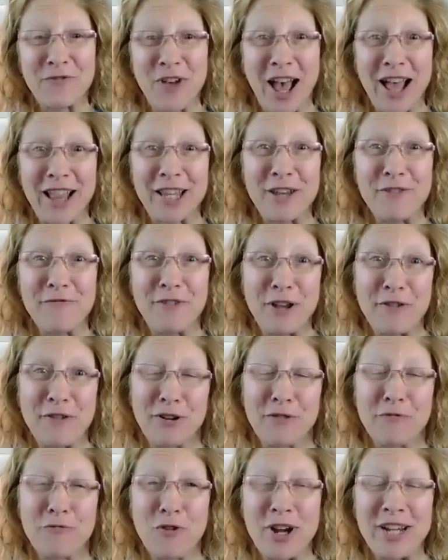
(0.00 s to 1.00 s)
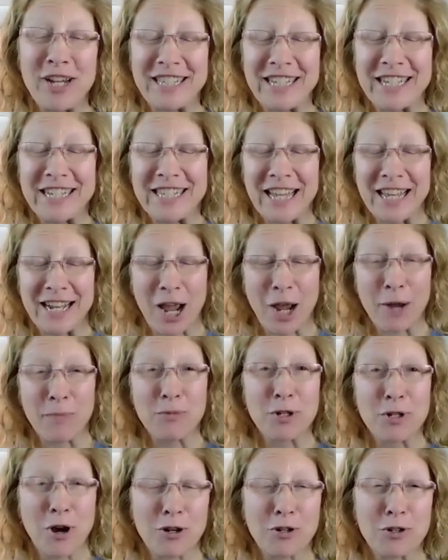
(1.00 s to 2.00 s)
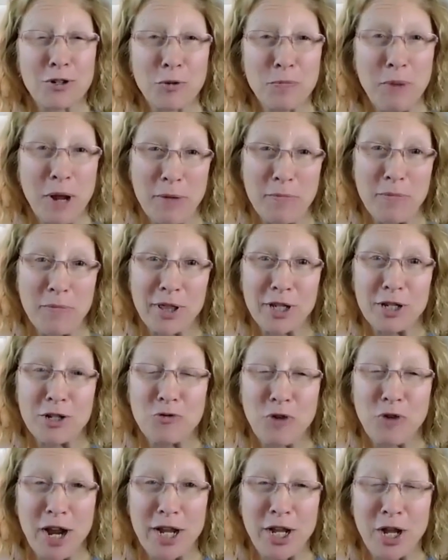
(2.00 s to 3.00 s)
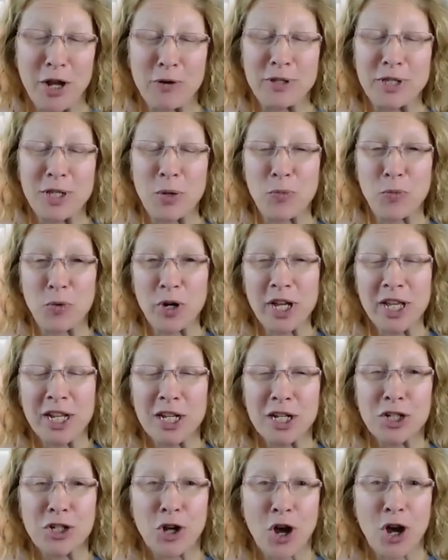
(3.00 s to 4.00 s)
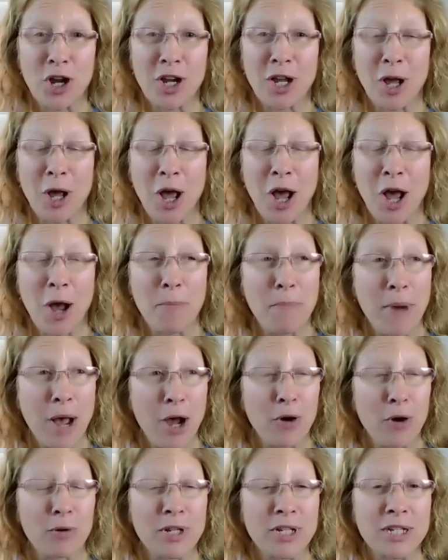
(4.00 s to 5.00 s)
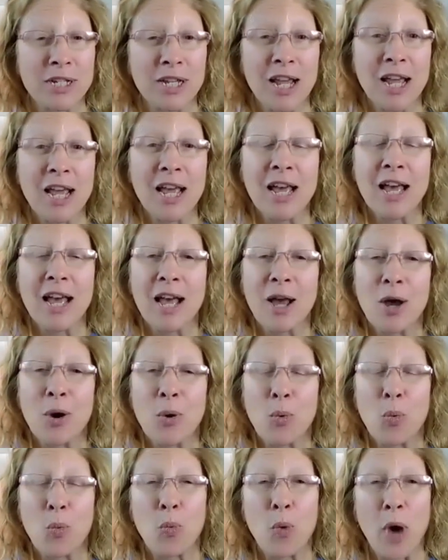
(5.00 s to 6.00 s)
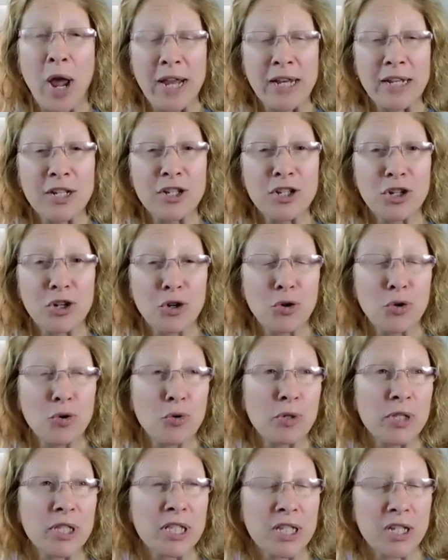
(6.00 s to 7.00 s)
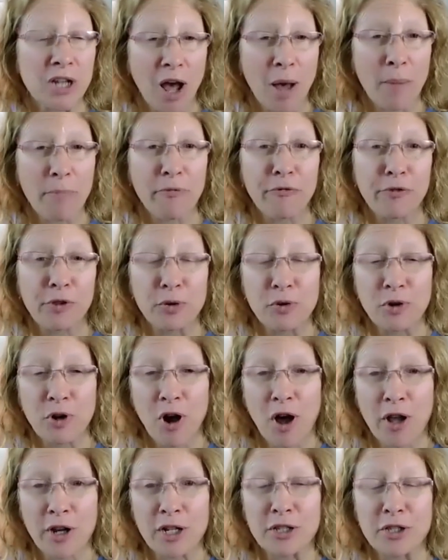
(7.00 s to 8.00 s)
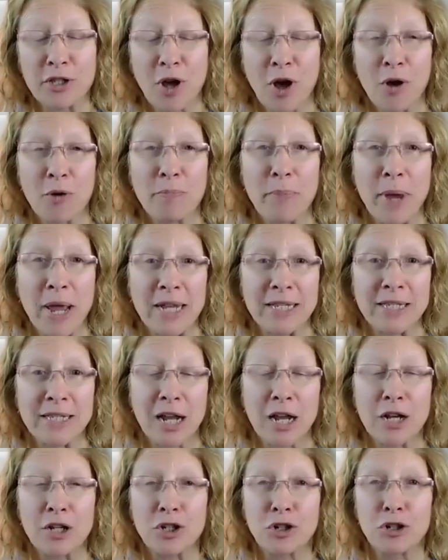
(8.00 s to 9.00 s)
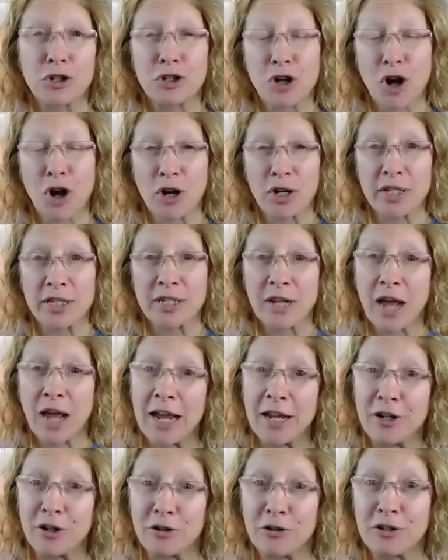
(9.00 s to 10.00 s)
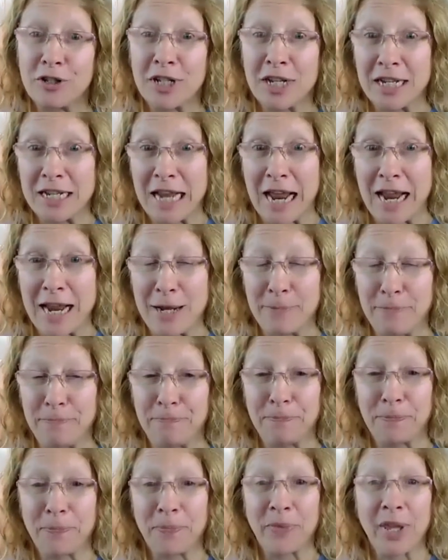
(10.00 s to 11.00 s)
is Valley Fever Voices, and I'm Dr. Pamela Dragos, and we're going to talk about when to stop fluconazole based on your dog's titer today.